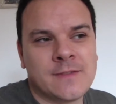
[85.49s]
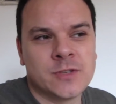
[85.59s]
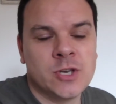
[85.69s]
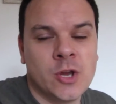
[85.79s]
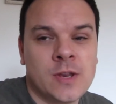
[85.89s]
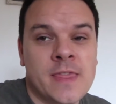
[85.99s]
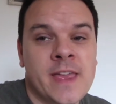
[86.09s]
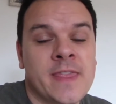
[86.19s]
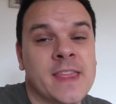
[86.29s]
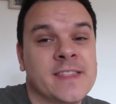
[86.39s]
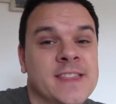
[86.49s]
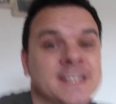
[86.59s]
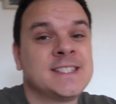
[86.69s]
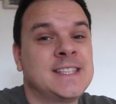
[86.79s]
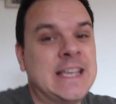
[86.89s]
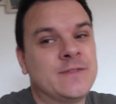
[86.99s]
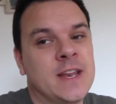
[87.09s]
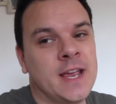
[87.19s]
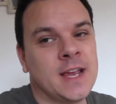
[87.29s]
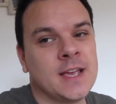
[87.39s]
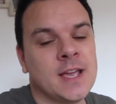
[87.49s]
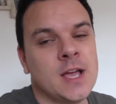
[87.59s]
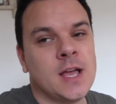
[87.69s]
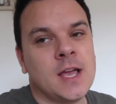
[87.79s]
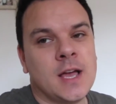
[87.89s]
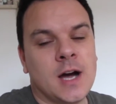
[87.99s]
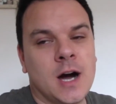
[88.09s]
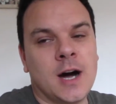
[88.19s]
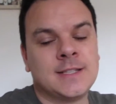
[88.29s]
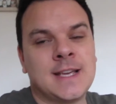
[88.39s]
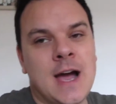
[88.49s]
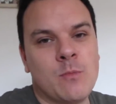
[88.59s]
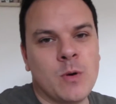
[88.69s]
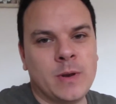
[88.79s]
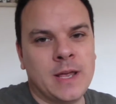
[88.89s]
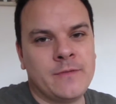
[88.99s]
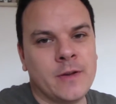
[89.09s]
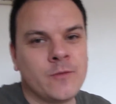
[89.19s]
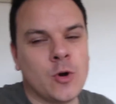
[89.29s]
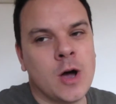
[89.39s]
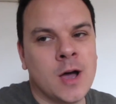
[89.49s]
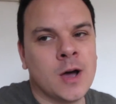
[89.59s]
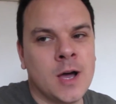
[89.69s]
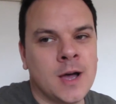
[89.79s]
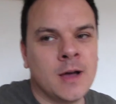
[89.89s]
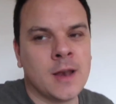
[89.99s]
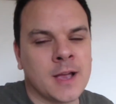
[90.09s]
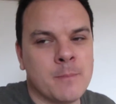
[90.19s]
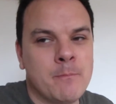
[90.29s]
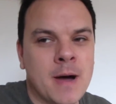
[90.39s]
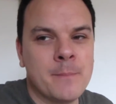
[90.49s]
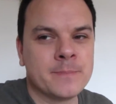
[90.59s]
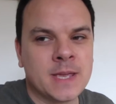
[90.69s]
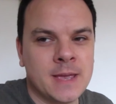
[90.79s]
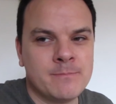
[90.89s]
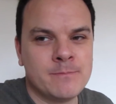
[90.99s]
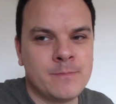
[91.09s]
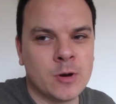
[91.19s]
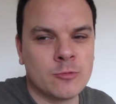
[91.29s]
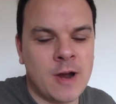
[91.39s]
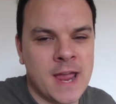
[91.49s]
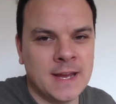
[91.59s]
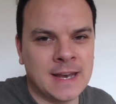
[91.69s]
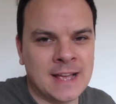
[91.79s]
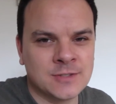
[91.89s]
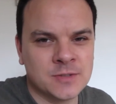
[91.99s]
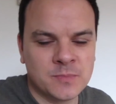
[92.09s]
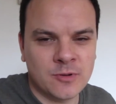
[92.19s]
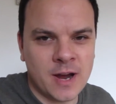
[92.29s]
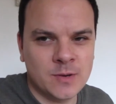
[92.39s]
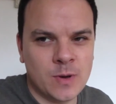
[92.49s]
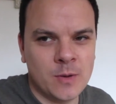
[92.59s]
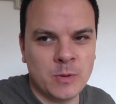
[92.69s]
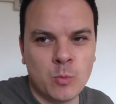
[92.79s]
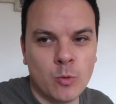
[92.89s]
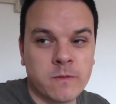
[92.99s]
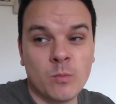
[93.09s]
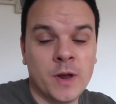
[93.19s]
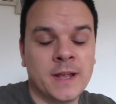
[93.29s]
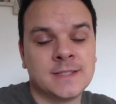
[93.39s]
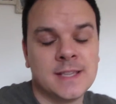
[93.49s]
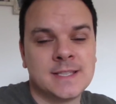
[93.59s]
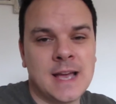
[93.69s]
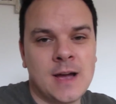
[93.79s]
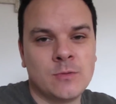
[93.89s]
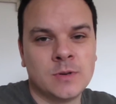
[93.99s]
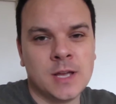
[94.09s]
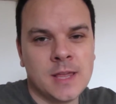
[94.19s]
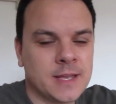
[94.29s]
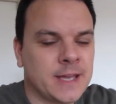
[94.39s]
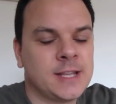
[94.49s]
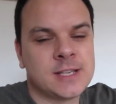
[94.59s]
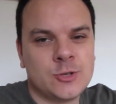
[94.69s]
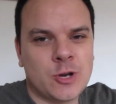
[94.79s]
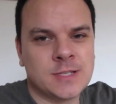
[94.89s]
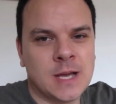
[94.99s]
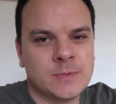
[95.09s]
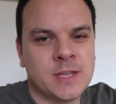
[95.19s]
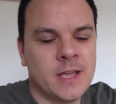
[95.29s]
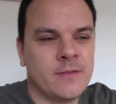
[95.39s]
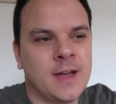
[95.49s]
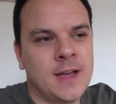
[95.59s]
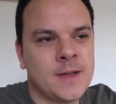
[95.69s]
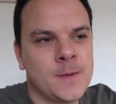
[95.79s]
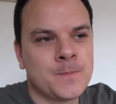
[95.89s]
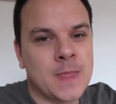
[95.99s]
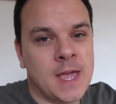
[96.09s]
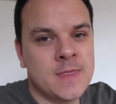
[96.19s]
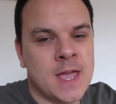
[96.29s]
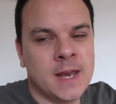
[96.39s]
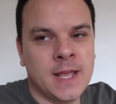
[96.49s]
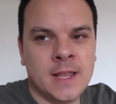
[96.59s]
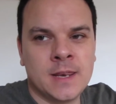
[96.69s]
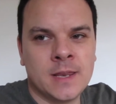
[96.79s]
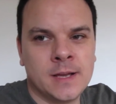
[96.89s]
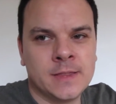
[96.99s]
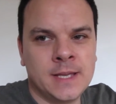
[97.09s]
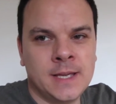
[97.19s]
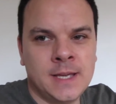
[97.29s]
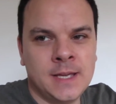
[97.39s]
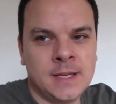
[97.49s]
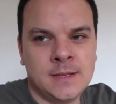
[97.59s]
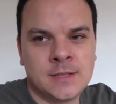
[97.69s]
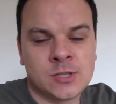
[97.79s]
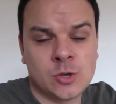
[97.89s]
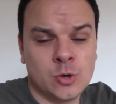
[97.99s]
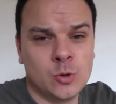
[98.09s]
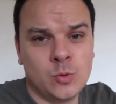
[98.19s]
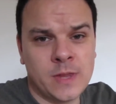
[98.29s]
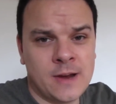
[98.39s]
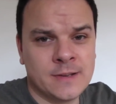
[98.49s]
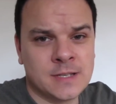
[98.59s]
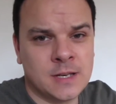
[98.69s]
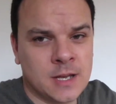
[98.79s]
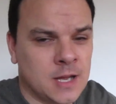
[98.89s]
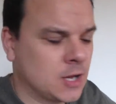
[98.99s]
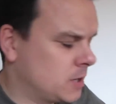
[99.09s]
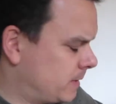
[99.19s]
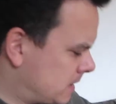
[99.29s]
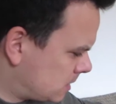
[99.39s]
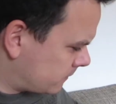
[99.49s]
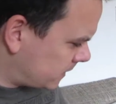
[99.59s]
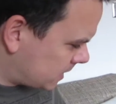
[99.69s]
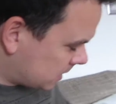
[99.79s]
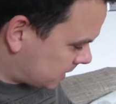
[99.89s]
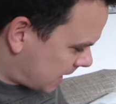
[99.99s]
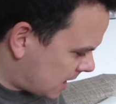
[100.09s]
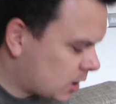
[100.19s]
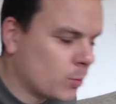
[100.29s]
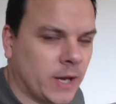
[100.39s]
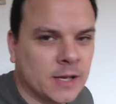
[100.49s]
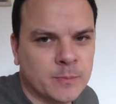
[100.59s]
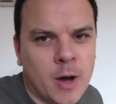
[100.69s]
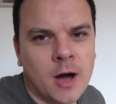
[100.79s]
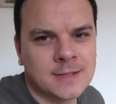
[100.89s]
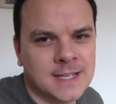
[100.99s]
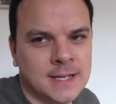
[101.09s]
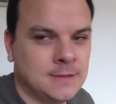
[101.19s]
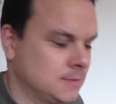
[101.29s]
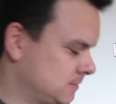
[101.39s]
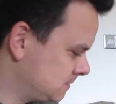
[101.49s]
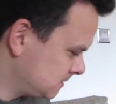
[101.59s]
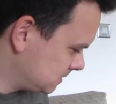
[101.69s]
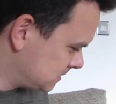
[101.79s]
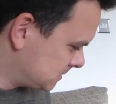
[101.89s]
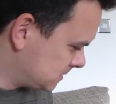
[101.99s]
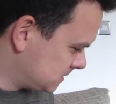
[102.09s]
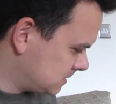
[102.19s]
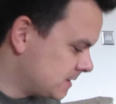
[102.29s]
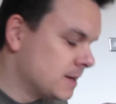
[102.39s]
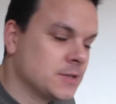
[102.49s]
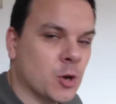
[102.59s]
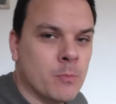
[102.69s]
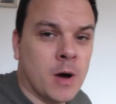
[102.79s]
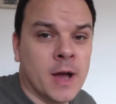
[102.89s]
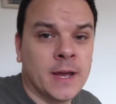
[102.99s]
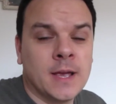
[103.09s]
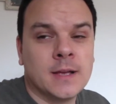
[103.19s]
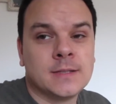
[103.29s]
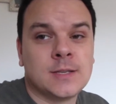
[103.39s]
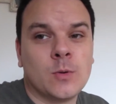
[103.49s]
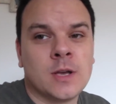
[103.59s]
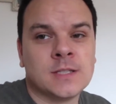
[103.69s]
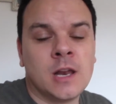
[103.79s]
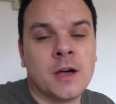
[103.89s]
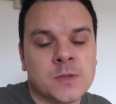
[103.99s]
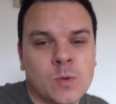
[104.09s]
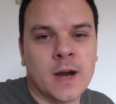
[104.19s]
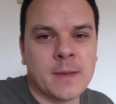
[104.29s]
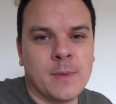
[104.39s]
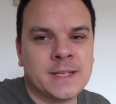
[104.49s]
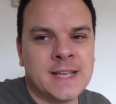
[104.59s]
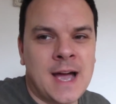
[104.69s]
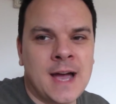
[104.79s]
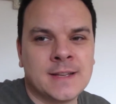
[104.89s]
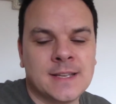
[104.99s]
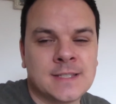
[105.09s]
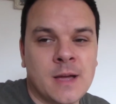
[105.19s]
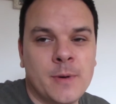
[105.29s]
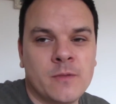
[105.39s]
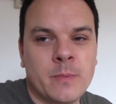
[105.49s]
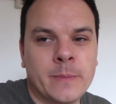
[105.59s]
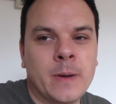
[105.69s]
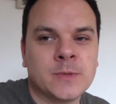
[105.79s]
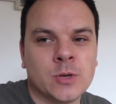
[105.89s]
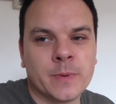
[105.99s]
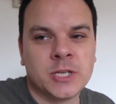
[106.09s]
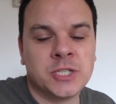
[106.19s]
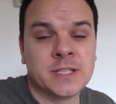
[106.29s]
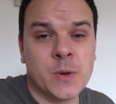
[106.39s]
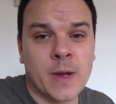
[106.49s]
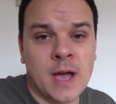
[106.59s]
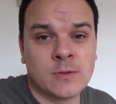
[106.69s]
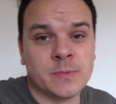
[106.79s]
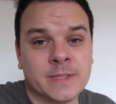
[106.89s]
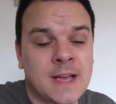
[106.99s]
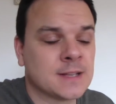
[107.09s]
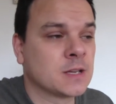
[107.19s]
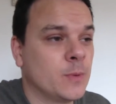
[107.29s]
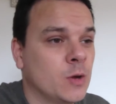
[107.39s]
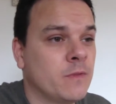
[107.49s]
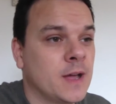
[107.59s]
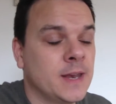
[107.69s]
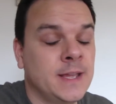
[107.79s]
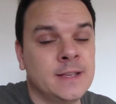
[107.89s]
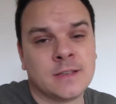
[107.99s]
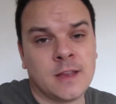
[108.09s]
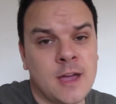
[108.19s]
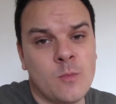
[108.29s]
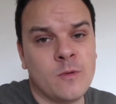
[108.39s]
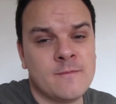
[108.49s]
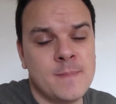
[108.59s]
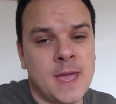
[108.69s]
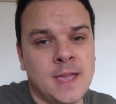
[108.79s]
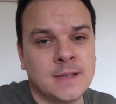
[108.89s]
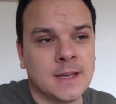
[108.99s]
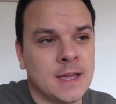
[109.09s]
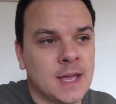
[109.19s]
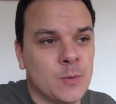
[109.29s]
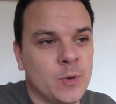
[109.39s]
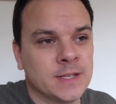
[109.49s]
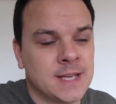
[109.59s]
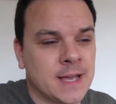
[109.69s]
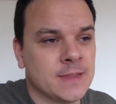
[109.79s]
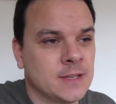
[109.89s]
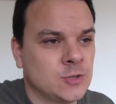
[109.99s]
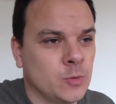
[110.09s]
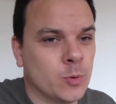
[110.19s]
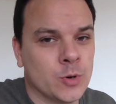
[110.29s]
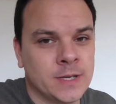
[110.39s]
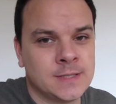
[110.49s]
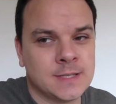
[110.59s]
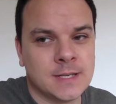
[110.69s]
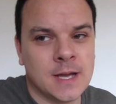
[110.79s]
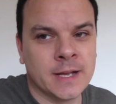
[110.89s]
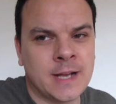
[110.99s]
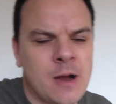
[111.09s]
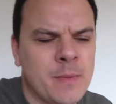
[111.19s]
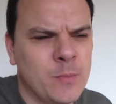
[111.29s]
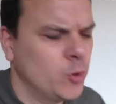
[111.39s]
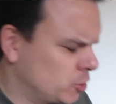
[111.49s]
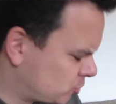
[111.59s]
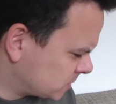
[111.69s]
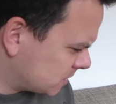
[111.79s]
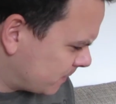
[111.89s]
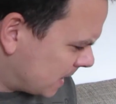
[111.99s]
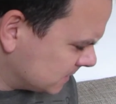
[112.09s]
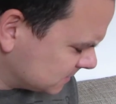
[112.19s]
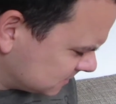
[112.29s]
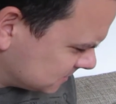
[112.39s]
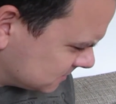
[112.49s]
afternoon, and then this evening, our town where we live have got like a pumpkin parade, lantern parade, where we walk from one end to the town, kids can dress up to the other, and then in the school there is going to be, a, I think, like a Halloween party. Daddy, so my thinking? so because Alana's working, my dad is coming over. My mum's not because she's going out. So my dad's coming over, and he's going to come with me, and we're taking the two boys. I can't remember what you're dressing up as.